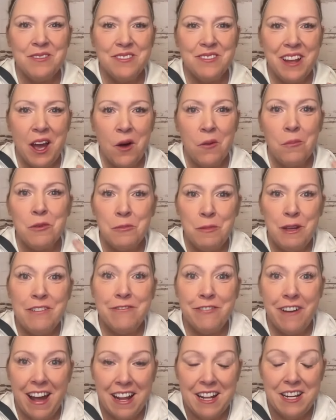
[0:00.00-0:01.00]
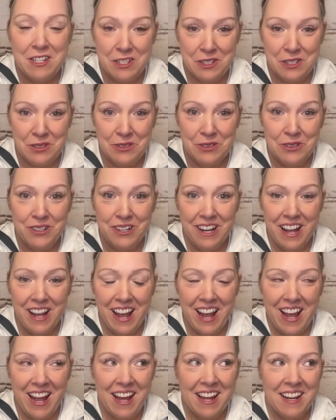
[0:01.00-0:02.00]
helped me find you.
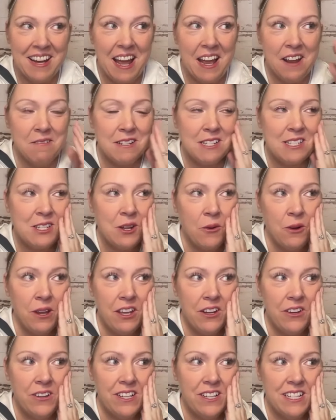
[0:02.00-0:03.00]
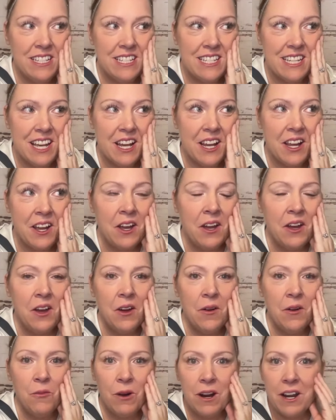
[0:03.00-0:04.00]
And I was so curious, like,
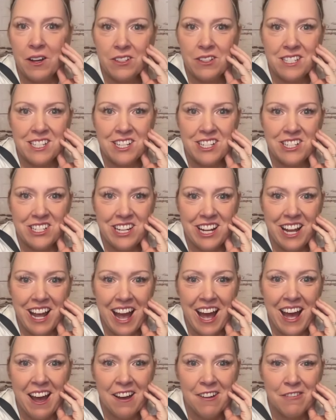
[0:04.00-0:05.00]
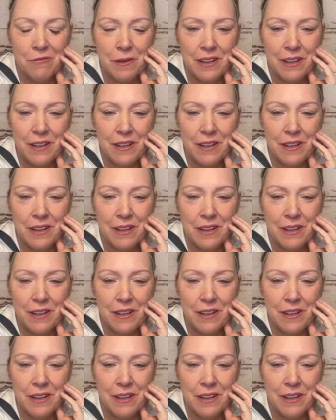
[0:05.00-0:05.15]
what else does she have?